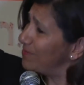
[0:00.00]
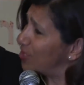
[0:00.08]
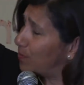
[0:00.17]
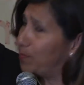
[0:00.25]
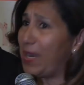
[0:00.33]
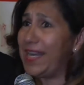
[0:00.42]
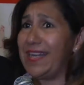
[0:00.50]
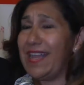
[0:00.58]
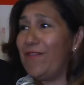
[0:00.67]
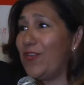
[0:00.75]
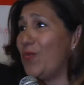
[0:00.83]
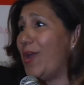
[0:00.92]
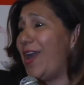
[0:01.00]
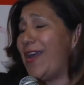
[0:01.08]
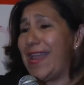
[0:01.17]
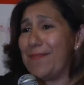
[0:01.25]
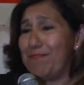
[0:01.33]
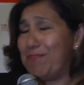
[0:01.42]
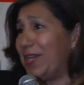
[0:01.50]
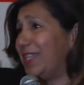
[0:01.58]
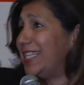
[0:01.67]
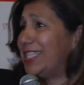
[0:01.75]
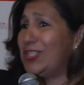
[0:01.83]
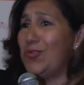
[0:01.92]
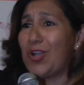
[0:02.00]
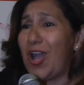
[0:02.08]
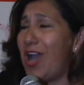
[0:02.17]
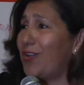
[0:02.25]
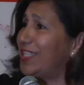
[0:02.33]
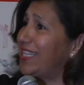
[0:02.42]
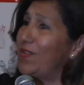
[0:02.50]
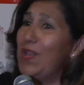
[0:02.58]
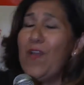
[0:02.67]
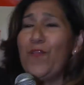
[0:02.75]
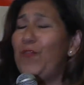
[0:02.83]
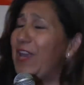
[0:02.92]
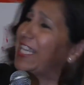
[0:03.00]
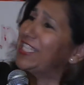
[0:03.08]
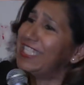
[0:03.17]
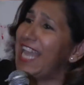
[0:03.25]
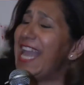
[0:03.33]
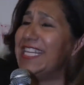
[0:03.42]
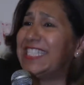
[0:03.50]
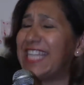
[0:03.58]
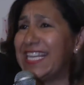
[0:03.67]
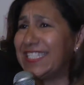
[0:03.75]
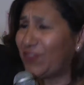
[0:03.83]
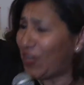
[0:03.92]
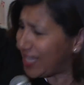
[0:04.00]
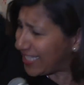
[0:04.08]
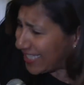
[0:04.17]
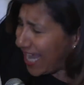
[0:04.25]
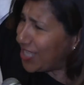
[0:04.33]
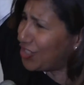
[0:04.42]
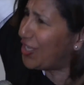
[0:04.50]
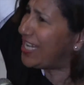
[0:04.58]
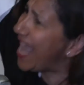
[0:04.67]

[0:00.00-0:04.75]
spread it everywhere and build this new Congress and freaking change things for this country